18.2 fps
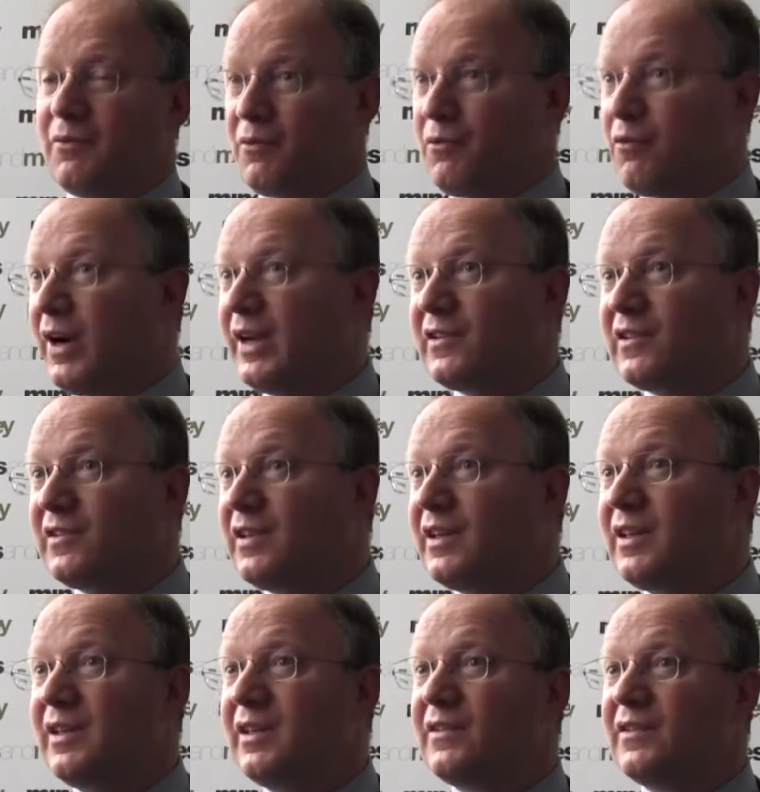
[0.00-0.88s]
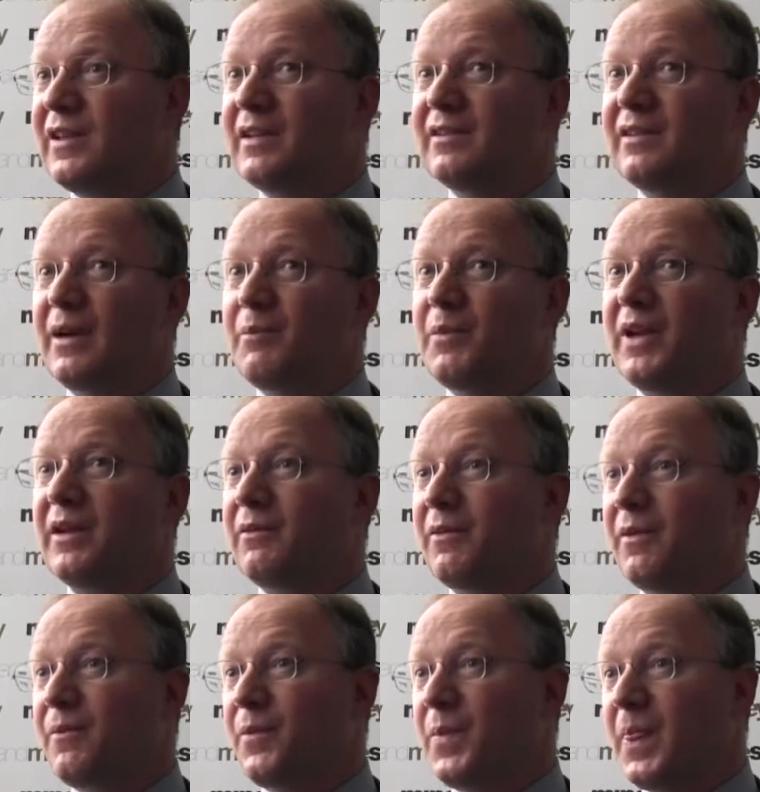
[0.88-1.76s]
Great to see these things
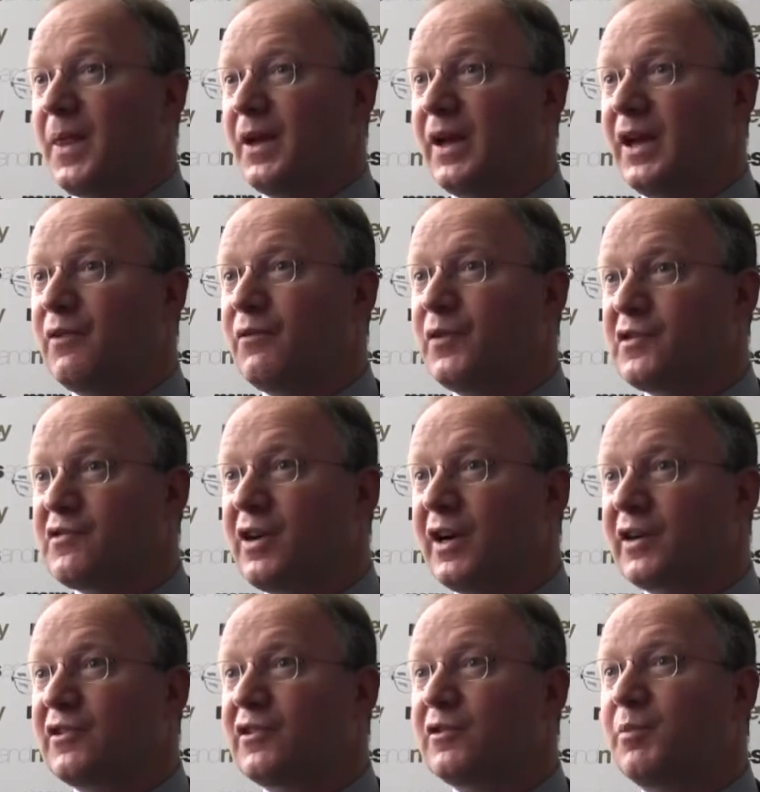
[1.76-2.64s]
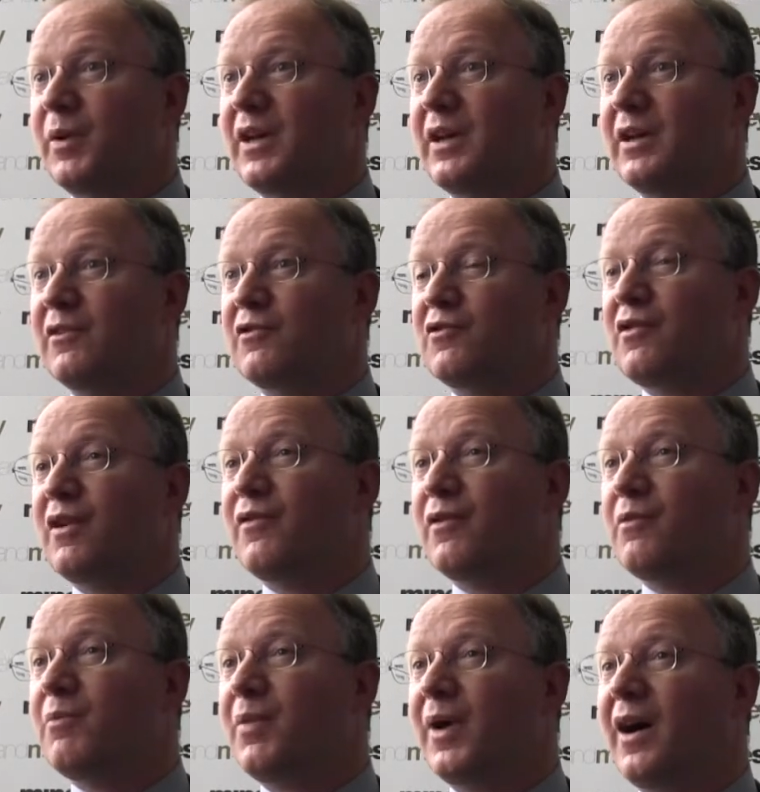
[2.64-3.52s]
happening. The infrastructure is being
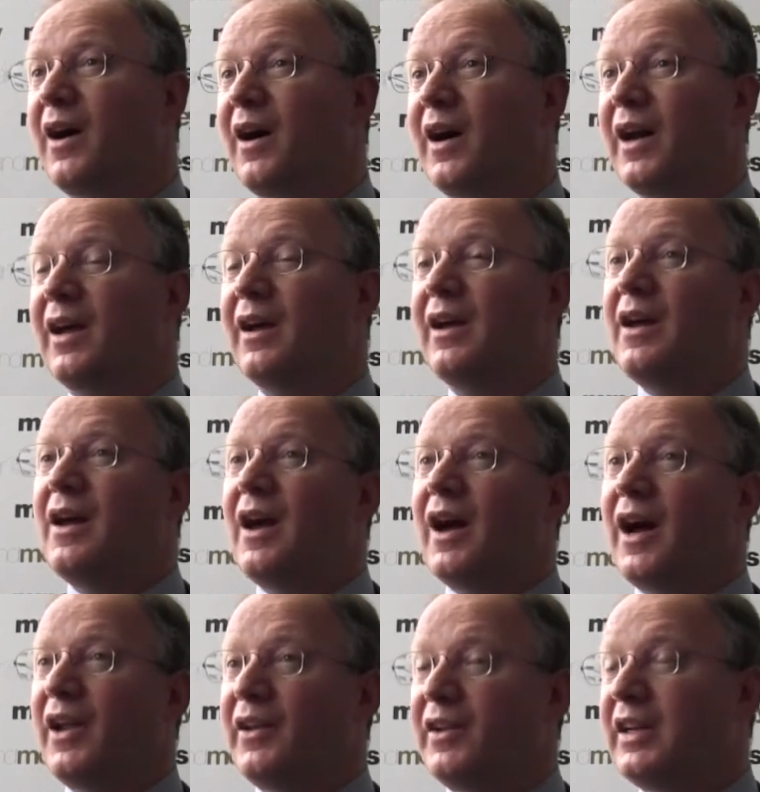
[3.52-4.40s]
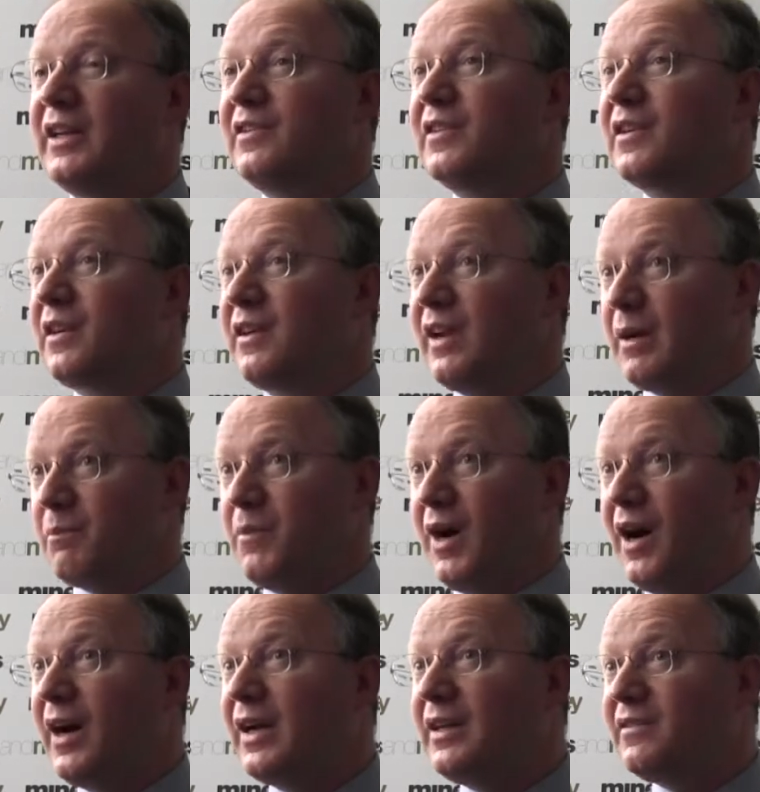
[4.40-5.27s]
driven by a need to connect
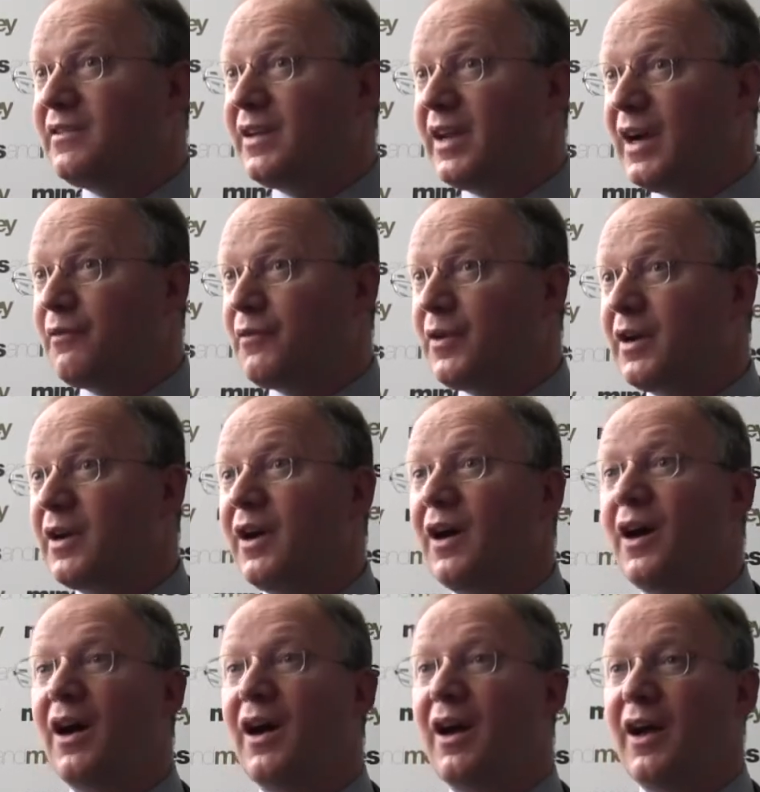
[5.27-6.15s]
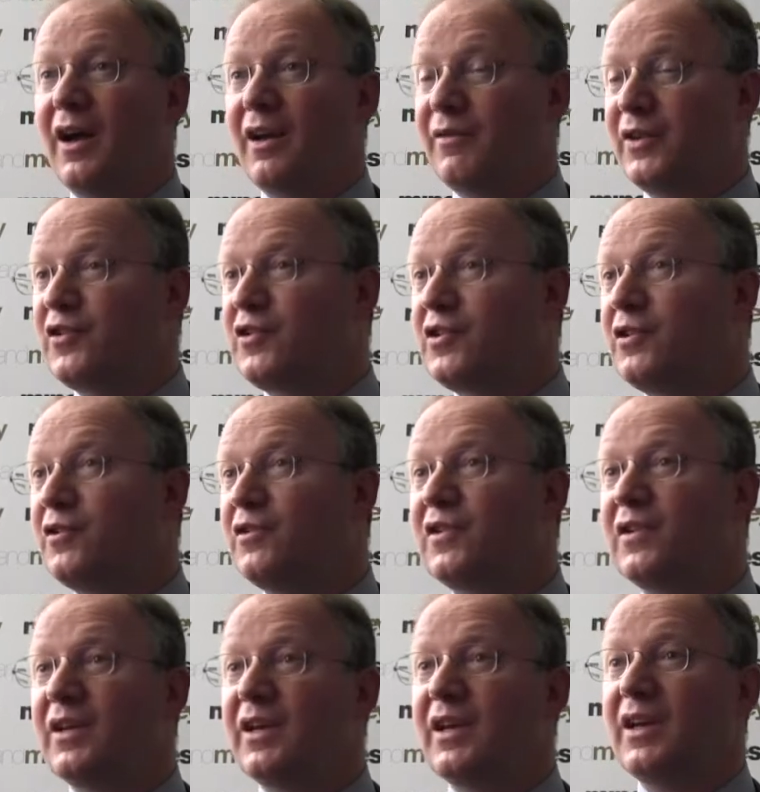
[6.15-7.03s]
mines in Africa, heavy
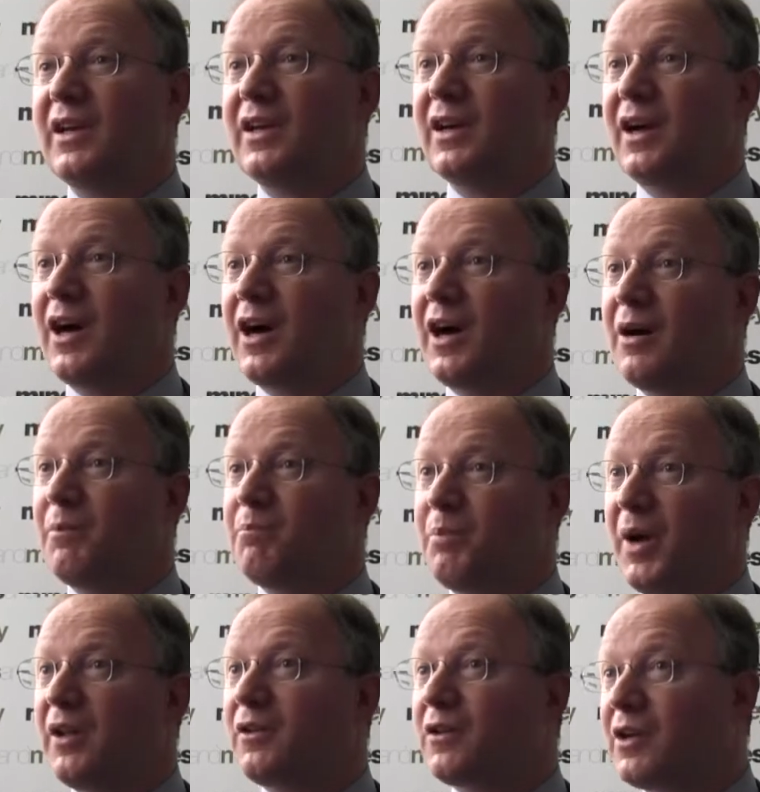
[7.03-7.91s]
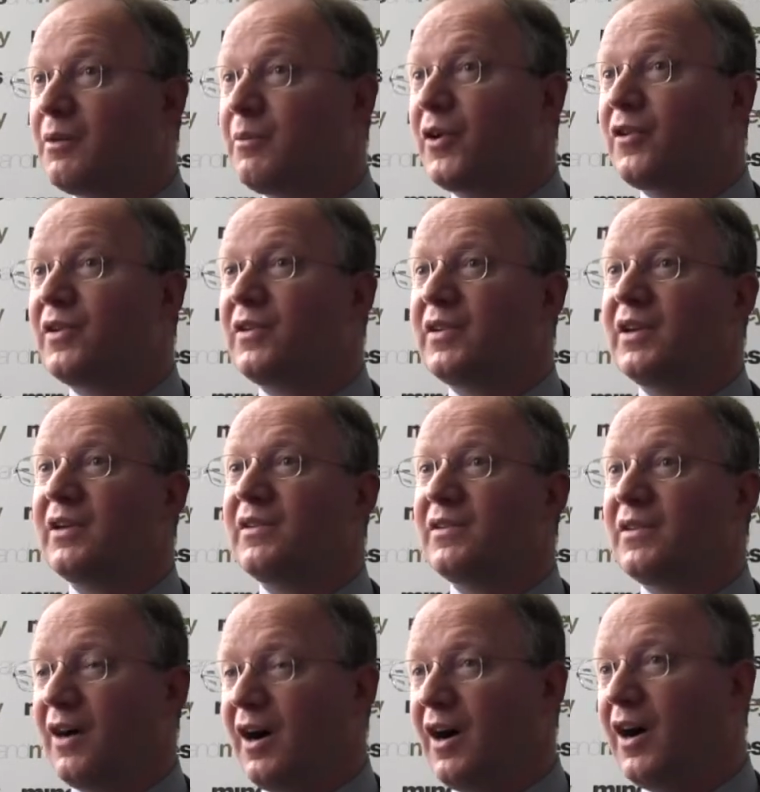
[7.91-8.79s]
duty, bulk
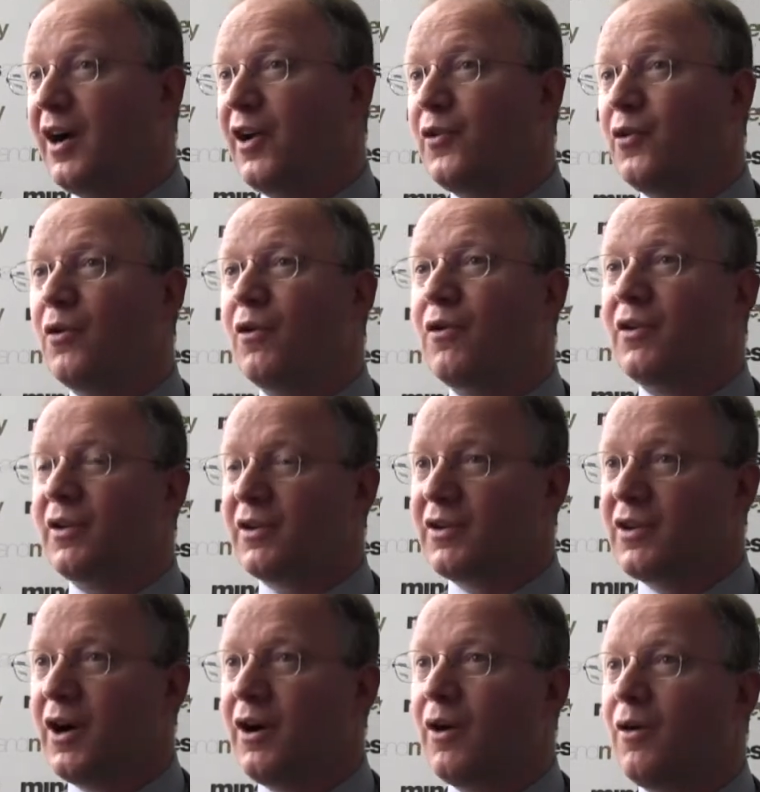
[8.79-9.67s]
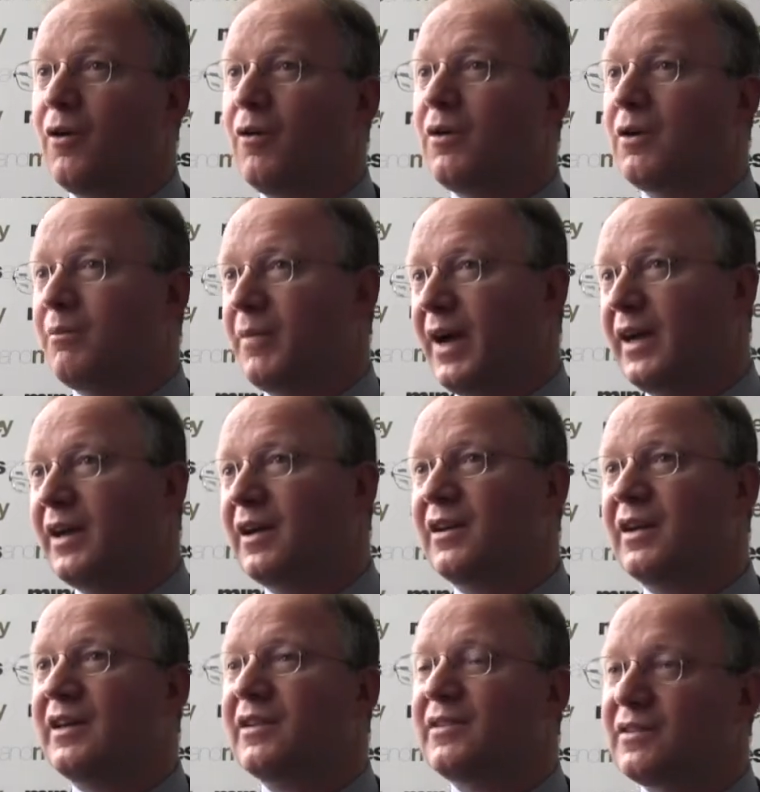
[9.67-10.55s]
commodities, iron ore and coal and
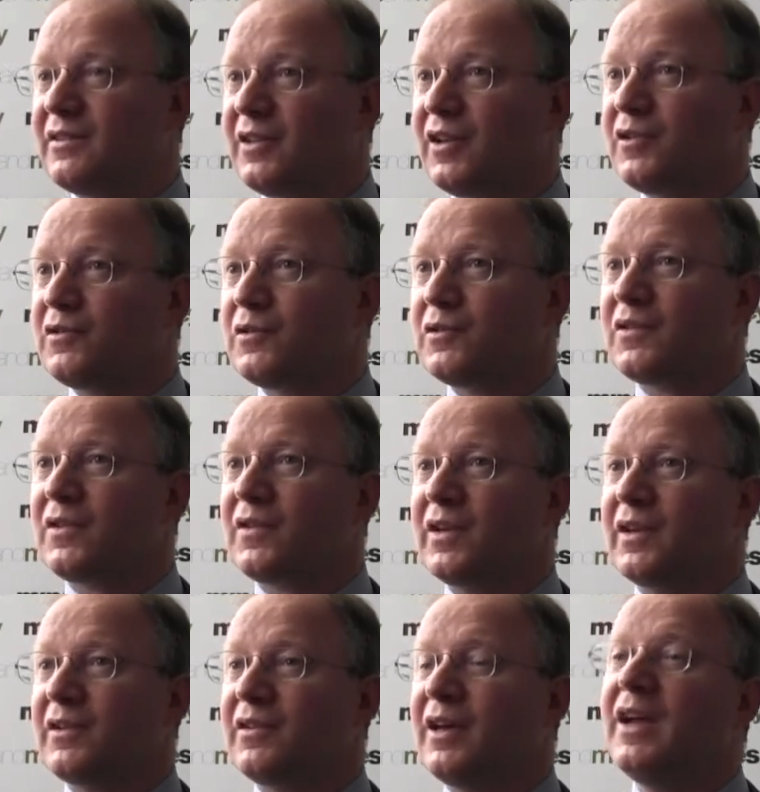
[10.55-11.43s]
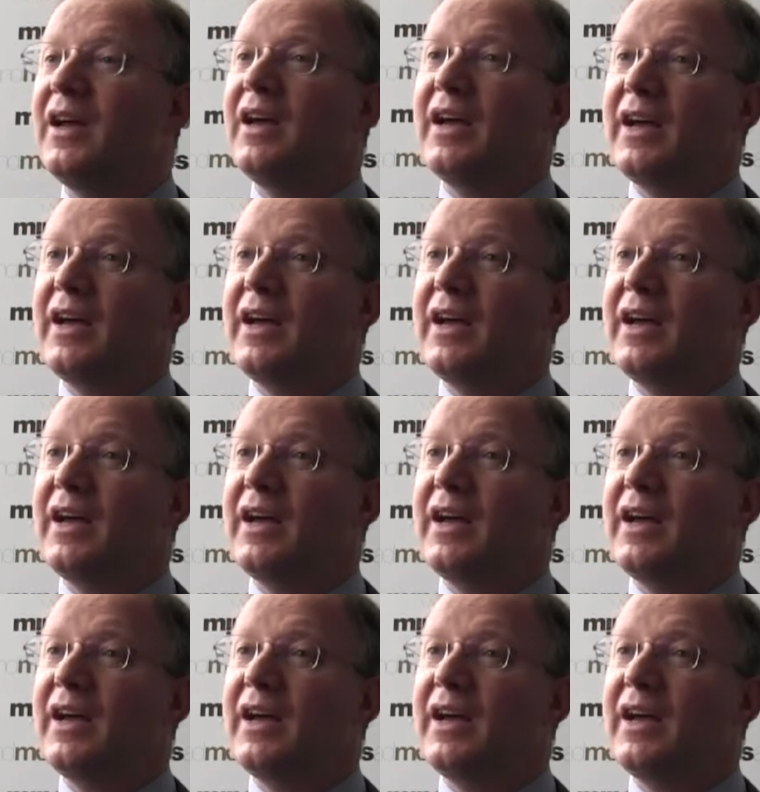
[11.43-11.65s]
manganese and those sorts of things.